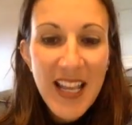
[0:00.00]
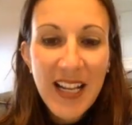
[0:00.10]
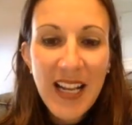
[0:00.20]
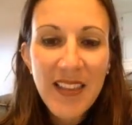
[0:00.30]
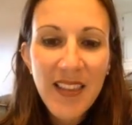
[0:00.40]

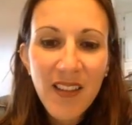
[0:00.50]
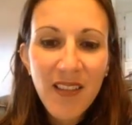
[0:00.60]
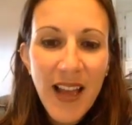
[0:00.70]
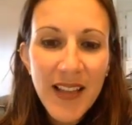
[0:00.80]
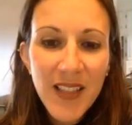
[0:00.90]
And then the
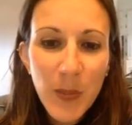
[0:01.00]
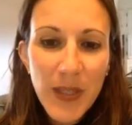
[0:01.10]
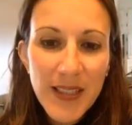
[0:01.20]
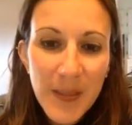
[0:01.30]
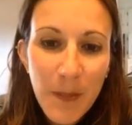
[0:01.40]
last
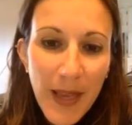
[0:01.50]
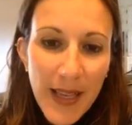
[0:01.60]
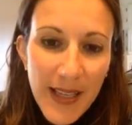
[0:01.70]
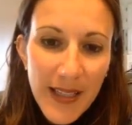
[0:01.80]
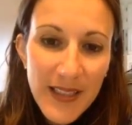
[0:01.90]
piece is
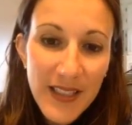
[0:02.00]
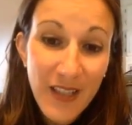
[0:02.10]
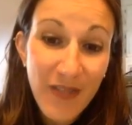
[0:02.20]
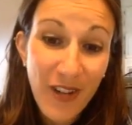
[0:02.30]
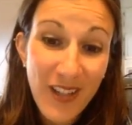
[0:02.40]
making a
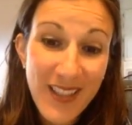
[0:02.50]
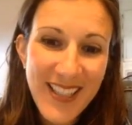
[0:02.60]
difference.